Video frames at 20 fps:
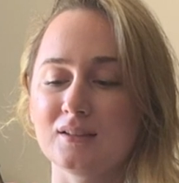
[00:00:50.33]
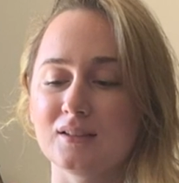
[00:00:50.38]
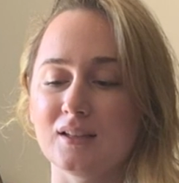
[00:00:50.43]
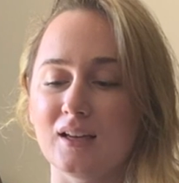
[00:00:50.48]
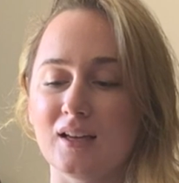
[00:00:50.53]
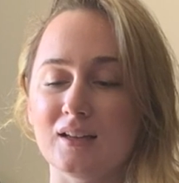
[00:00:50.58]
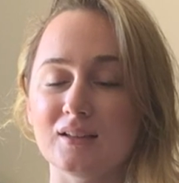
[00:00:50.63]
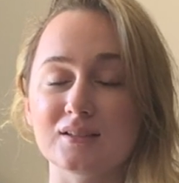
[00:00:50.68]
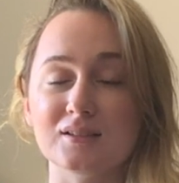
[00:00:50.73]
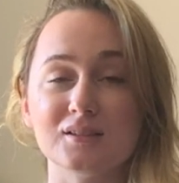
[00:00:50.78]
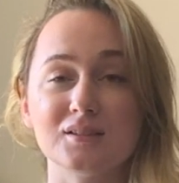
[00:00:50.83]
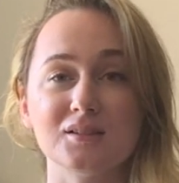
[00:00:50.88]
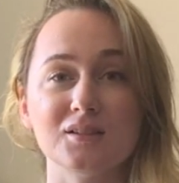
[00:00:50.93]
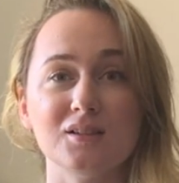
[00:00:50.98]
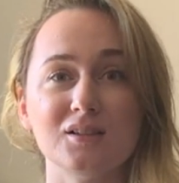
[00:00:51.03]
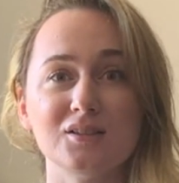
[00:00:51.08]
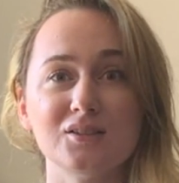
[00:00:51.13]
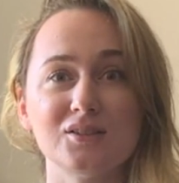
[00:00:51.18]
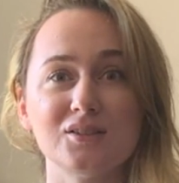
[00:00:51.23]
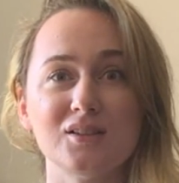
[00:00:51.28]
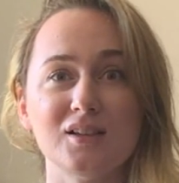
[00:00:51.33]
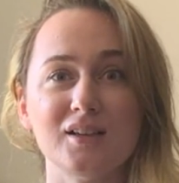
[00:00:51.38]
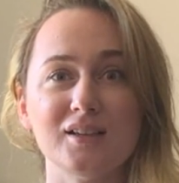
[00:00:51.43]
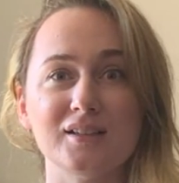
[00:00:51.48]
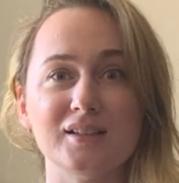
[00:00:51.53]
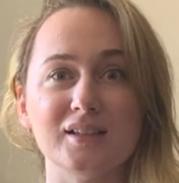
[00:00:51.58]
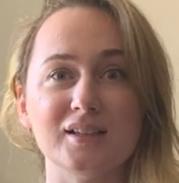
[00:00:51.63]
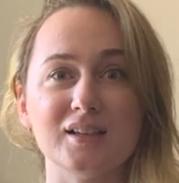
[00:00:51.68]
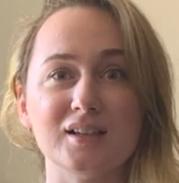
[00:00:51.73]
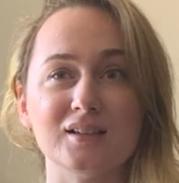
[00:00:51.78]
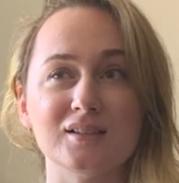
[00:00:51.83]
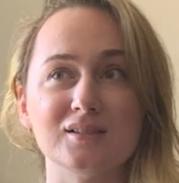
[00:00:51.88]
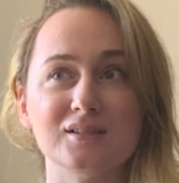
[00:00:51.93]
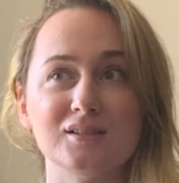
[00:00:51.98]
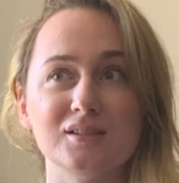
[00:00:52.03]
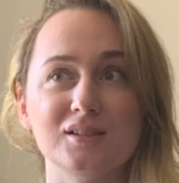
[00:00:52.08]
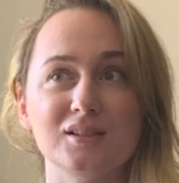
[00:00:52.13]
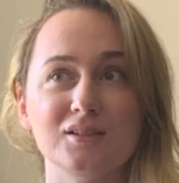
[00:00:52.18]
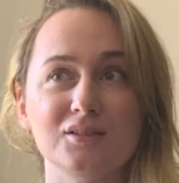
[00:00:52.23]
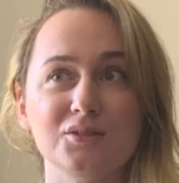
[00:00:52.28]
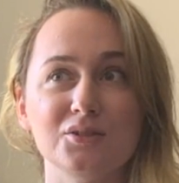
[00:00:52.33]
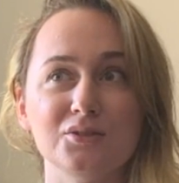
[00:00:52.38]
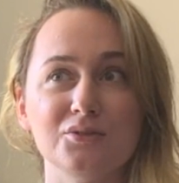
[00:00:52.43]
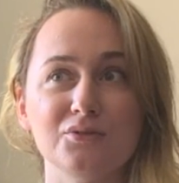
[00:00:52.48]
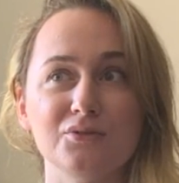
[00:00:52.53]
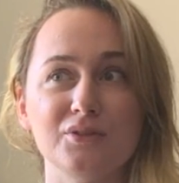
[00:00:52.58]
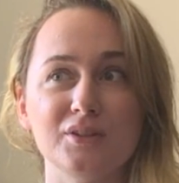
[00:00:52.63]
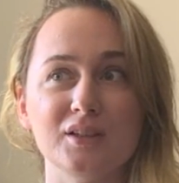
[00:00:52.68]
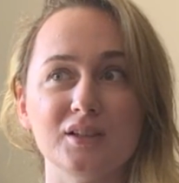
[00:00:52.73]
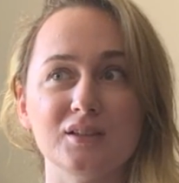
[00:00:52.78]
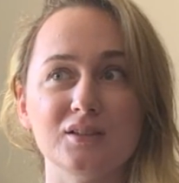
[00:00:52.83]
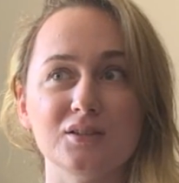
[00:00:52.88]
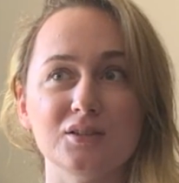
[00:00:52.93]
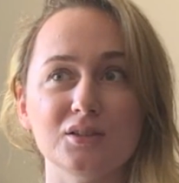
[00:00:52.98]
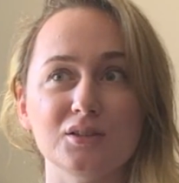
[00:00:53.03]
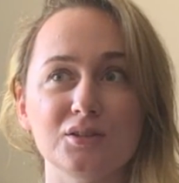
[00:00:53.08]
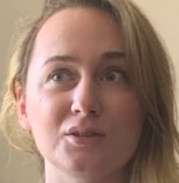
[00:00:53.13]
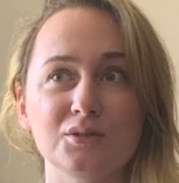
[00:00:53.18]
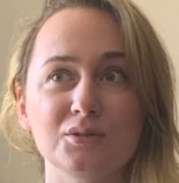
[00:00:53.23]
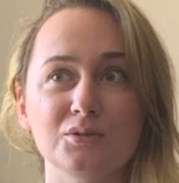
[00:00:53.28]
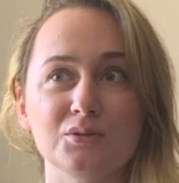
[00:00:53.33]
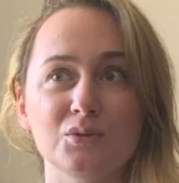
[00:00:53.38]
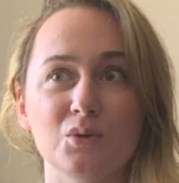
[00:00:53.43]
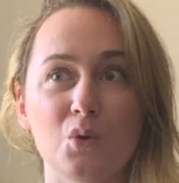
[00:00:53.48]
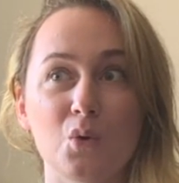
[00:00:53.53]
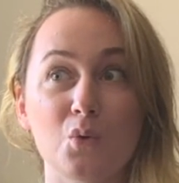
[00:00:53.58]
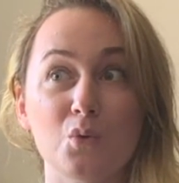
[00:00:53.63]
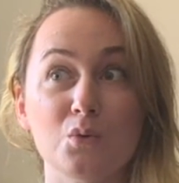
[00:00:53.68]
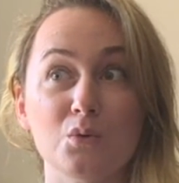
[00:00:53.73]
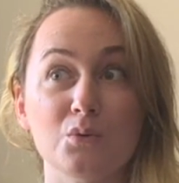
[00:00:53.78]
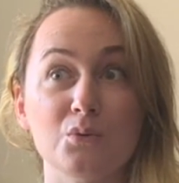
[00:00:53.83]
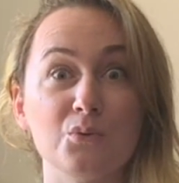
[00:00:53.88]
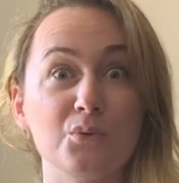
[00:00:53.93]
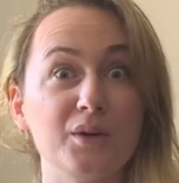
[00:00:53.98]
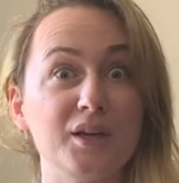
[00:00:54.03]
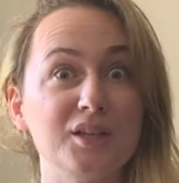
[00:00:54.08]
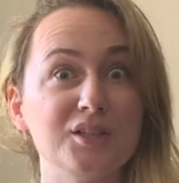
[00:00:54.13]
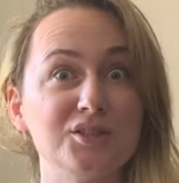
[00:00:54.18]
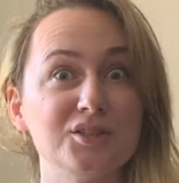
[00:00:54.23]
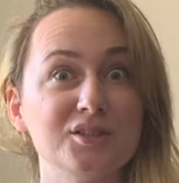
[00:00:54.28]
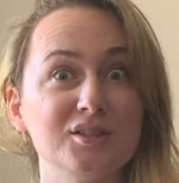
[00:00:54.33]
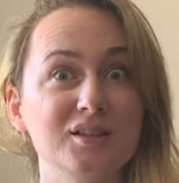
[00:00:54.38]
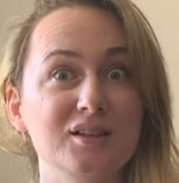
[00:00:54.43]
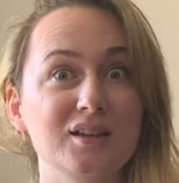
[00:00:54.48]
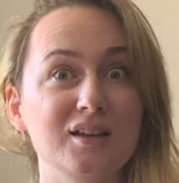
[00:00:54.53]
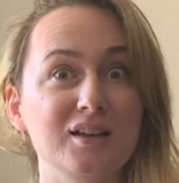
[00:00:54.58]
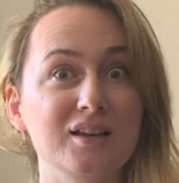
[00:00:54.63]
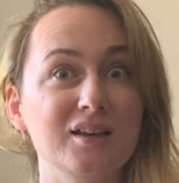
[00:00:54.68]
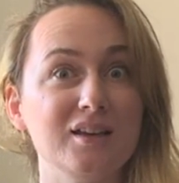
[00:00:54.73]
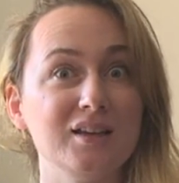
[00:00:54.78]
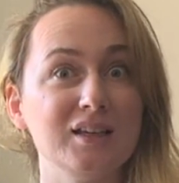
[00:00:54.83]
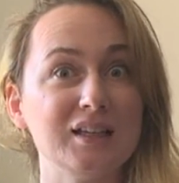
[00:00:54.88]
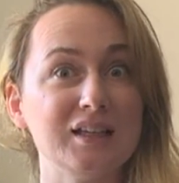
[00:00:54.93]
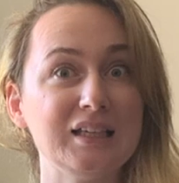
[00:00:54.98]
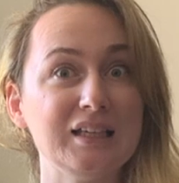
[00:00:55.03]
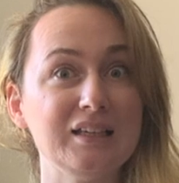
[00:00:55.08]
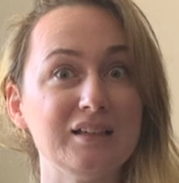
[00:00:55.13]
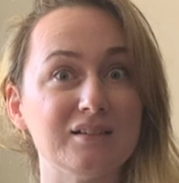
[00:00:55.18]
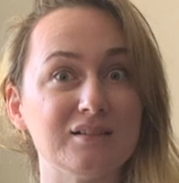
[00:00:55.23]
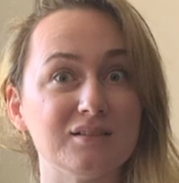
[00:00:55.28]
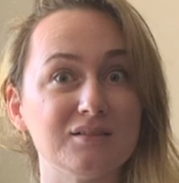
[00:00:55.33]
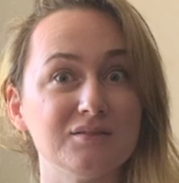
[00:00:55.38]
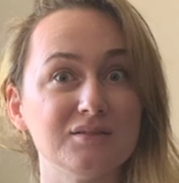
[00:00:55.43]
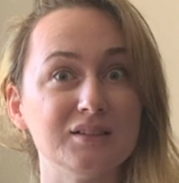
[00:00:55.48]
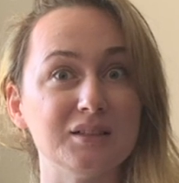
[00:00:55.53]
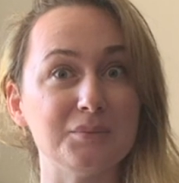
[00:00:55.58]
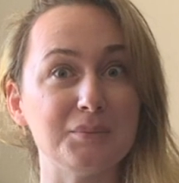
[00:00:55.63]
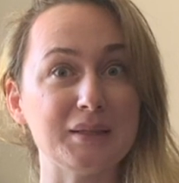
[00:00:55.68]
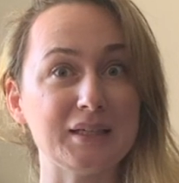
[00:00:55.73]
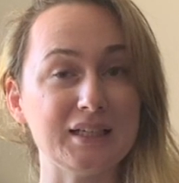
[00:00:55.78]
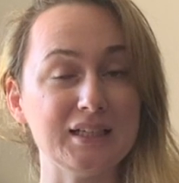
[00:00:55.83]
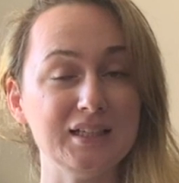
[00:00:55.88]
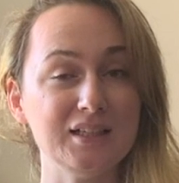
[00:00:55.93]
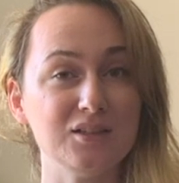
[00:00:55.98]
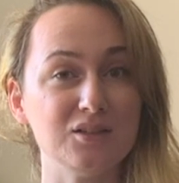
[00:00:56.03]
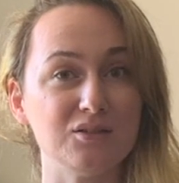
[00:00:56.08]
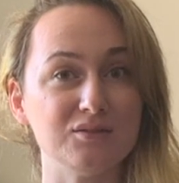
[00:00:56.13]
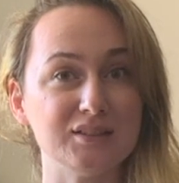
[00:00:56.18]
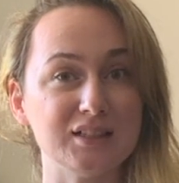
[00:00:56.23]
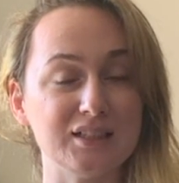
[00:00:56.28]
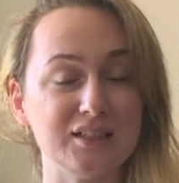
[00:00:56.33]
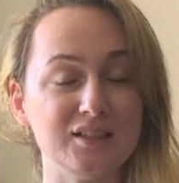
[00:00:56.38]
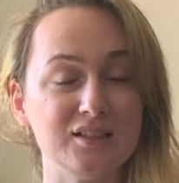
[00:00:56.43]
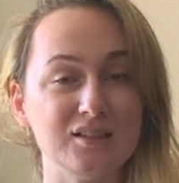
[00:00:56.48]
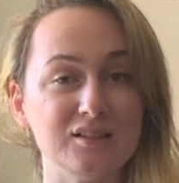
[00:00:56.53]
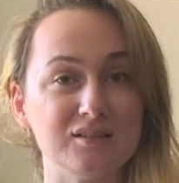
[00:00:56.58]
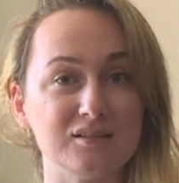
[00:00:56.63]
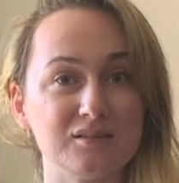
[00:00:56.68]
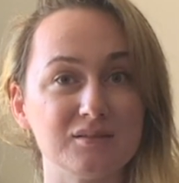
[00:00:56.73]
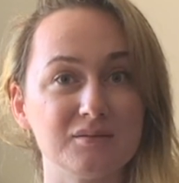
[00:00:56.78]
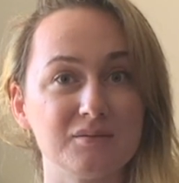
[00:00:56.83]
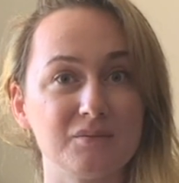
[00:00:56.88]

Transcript: And start sliding until you feel you reach the heel, the beginning of that heel.